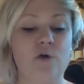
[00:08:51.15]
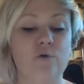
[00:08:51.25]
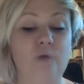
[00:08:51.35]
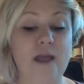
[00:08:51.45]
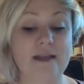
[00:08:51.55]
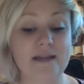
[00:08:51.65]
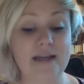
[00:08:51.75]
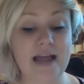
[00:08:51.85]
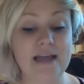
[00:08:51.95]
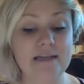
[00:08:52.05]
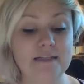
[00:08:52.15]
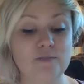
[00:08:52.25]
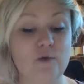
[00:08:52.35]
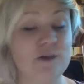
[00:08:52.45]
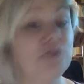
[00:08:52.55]
Recognize
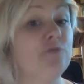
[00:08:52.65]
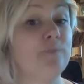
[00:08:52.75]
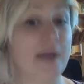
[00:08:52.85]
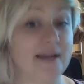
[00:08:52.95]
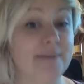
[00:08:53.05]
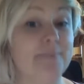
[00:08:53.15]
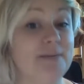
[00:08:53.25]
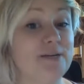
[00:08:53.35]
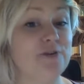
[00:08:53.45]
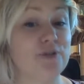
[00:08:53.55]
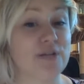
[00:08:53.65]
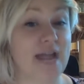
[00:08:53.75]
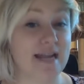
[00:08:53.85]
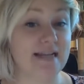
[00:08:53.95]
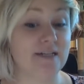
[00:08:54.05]
when you might be
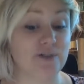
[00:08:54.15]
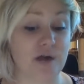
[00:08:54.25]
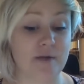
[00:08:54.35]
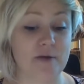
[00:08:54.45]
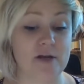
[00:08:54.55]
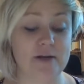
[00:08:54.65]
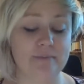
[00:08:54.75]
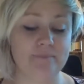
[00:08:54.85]
creating drama.